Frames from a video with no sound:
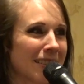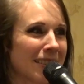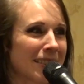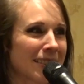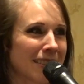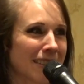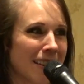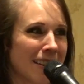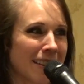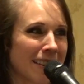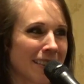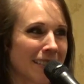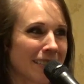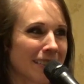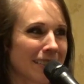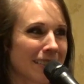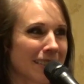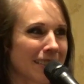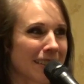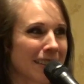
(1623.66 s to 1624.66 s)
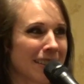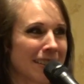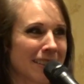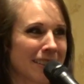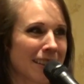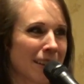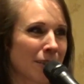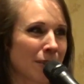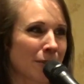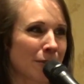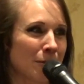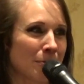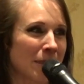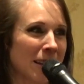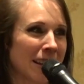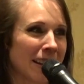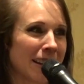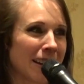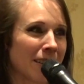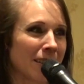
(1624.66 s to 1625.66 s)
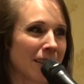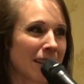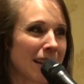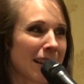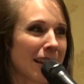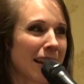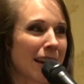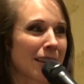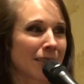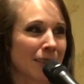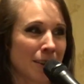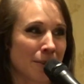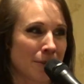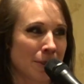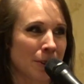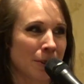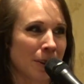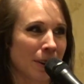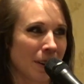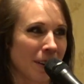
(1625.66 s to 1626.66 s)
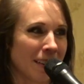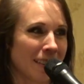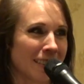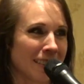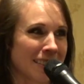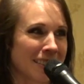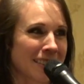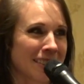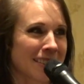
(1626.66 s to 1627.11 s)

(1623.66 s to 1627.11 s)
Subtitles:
Isana and Sierra, for being here. I love you girls.